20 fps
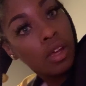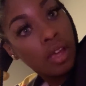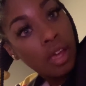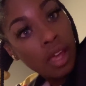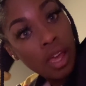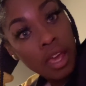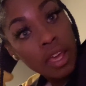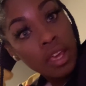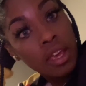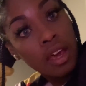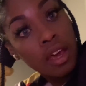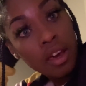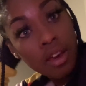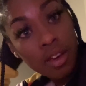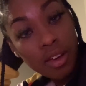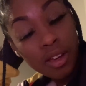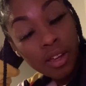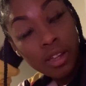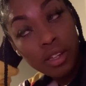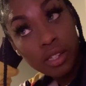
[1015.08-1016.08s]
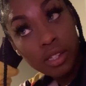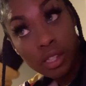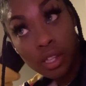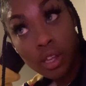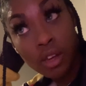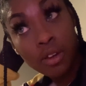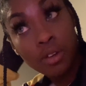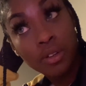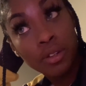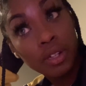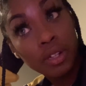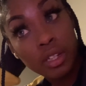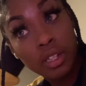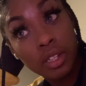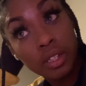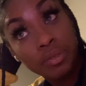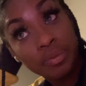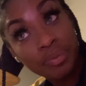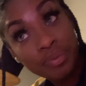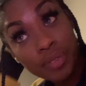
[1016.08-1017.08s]
hey y'all. So,
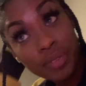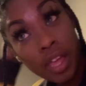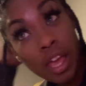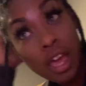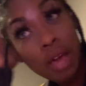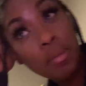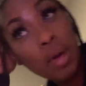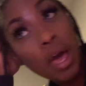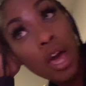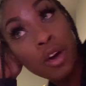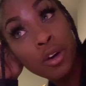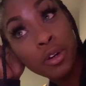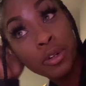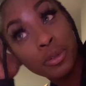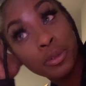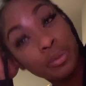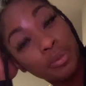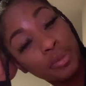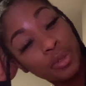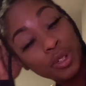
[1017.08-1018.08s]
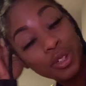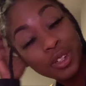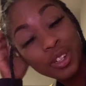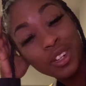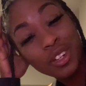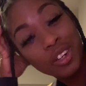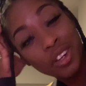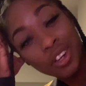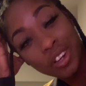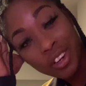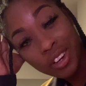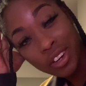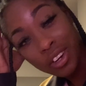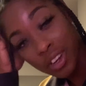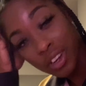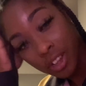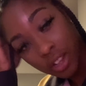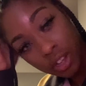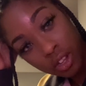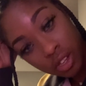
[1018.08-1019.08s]
I'm home.
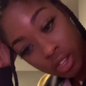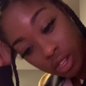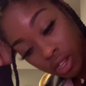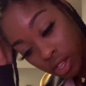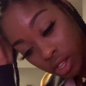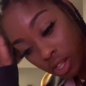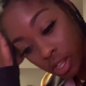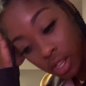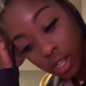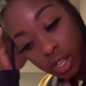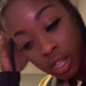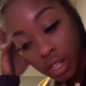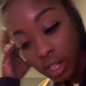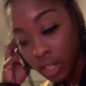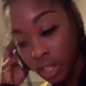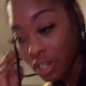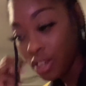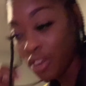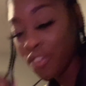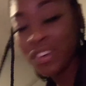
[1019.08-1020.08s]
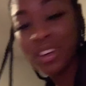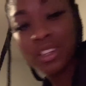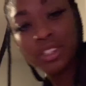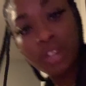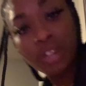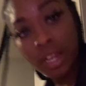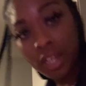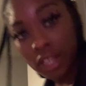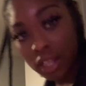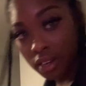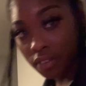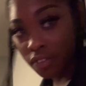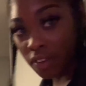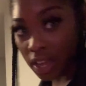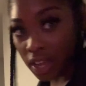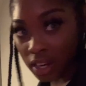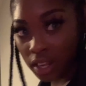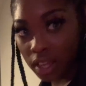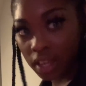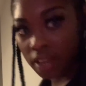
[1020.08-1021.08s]
Girl, don't fall. trying to get the fine and